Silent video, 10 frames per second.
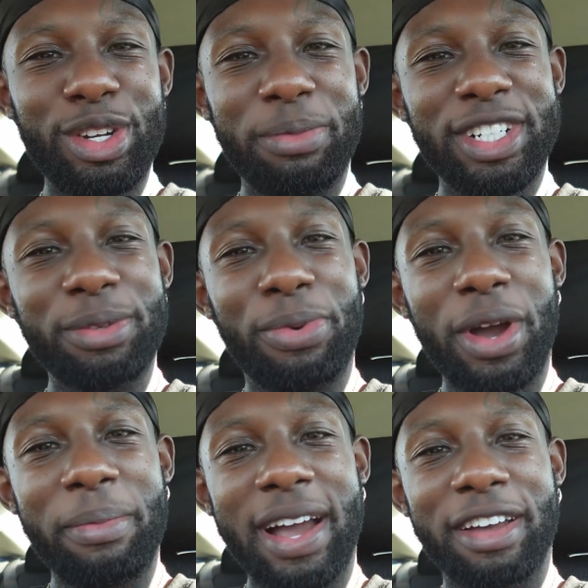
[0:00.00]
It's your
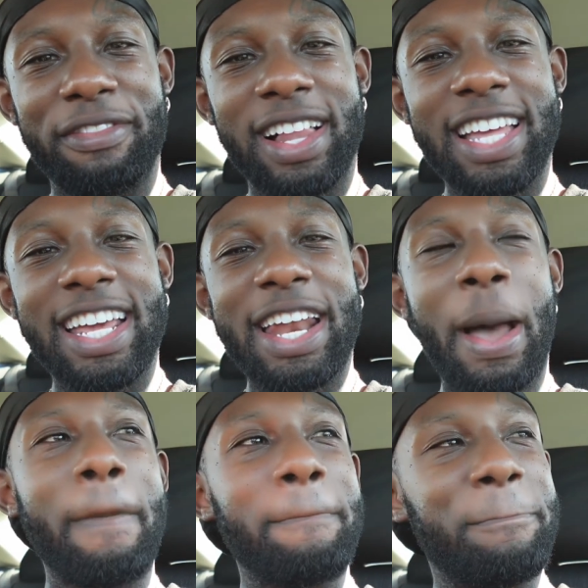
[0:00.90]
boy Machiavelli, and
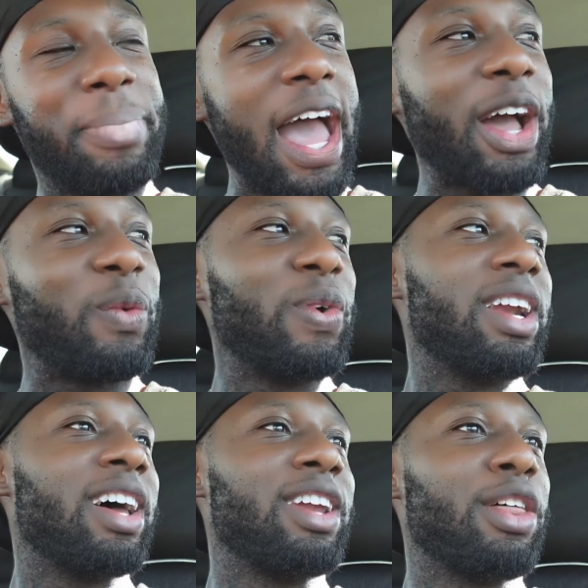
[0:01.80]
now I'm back
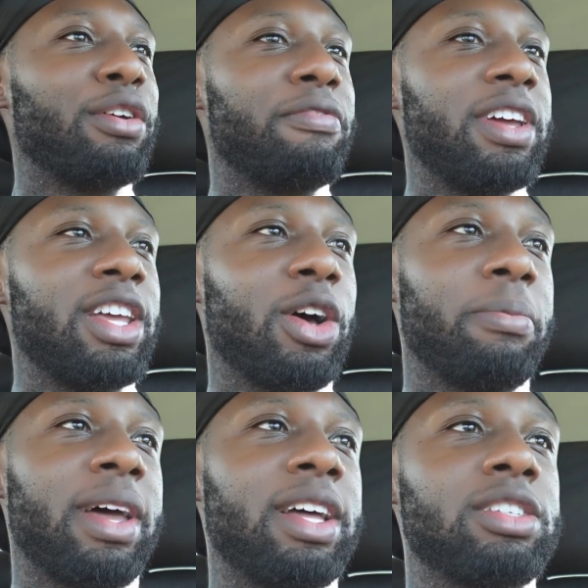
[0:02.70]
with another video,
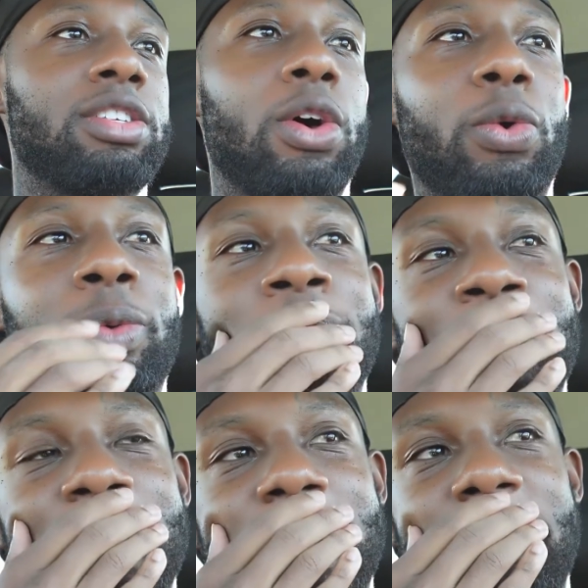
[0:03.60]
man. So,
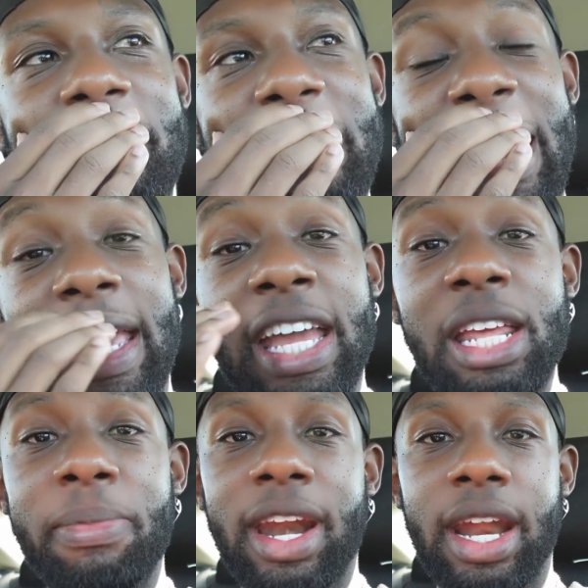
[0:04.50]

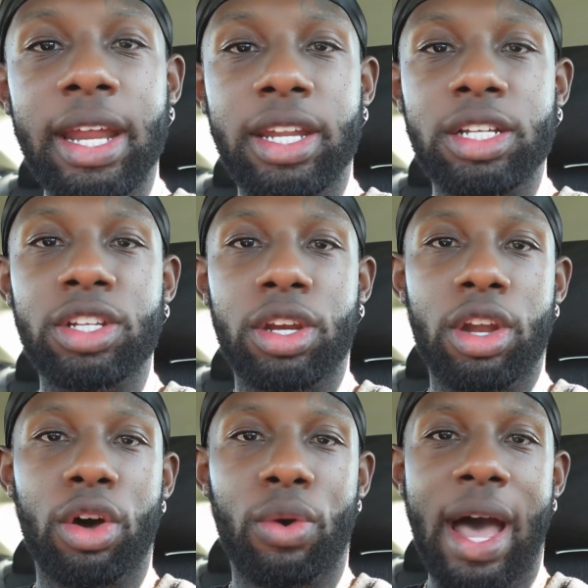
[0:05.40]
anybody that doesn't
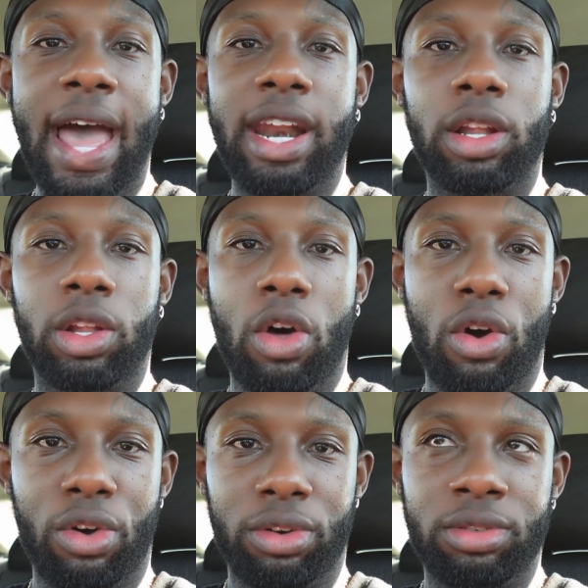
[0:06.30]
know, I had a
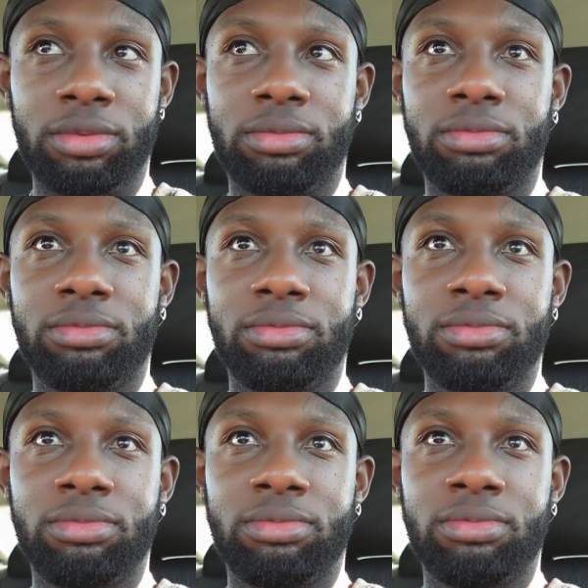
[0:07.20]
long,
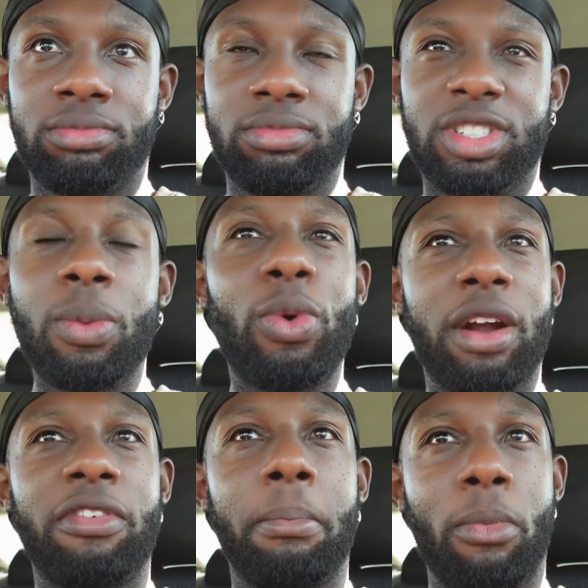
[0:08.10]
somewhat
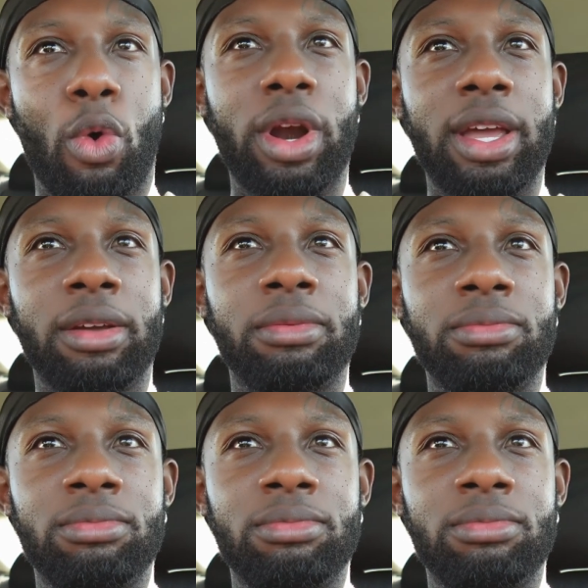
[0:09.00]
of a morning